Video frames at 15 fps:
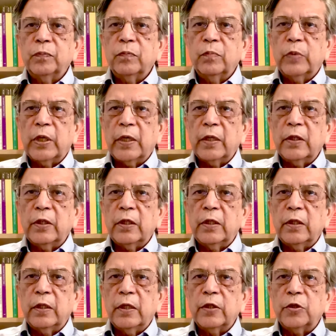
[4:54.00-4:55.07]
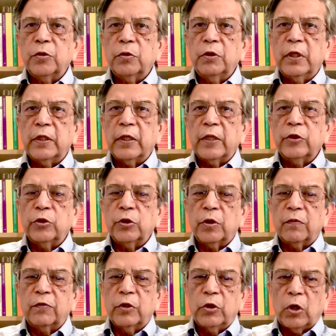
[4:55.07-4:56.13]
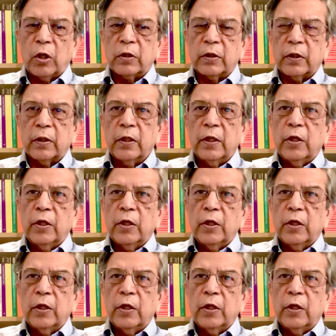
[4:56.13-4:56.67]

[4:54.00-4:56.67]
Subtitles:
bring this to the attention of the doctor.